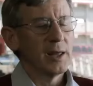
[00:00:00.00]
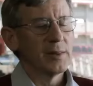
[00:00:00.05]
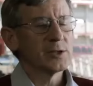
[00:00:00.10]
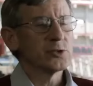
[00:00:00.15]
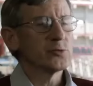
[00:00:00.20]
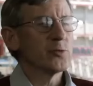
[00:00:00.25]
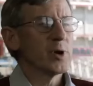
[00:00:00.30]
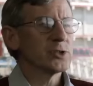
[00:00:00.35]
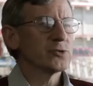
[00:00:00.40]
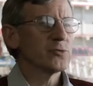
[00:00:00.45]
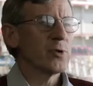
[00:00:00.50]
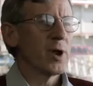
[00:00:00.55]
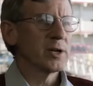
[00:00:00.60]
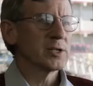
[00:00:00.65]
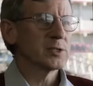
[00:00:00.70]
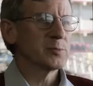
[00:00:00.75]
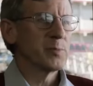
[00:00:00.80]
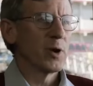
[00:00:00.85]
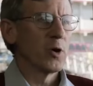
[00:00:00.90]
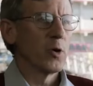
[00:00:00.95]
and this restaurant
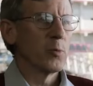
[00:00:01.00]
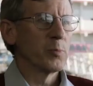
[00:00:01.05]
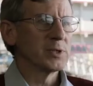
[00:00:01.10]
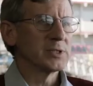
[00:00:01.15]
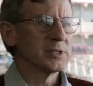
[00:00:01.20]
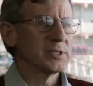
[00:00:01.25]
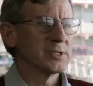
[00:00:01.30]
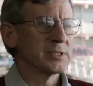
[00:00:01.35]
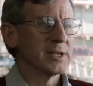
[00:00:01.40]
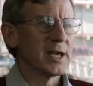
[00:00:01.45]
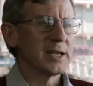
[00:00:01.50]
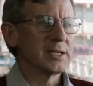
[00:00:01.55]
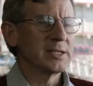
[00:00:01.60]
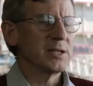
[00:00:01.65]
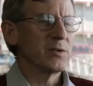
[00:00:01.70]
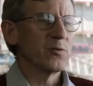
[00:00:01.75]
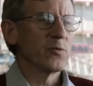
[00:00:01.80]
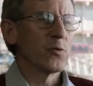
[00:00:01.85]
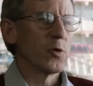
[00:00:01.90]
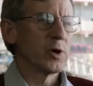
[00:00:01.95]
has been open since
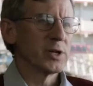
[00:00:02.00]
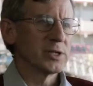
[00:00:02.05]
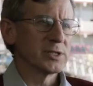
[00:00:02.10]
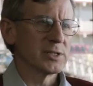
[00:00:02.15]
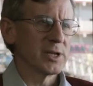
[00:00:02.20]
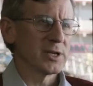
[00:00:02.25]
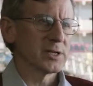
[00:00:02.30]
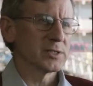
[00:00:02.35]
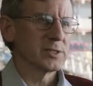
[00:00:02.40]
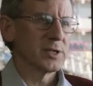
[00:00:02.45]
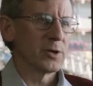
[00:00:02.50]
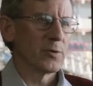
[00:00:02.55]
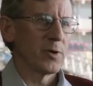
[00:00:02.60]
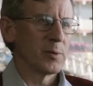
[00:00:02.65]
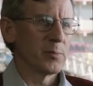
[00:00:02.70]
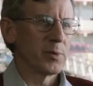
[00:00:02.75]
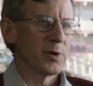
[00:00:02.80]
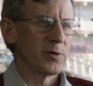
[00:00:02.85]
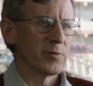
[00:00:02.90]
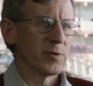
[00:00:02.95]
1946 here on Pier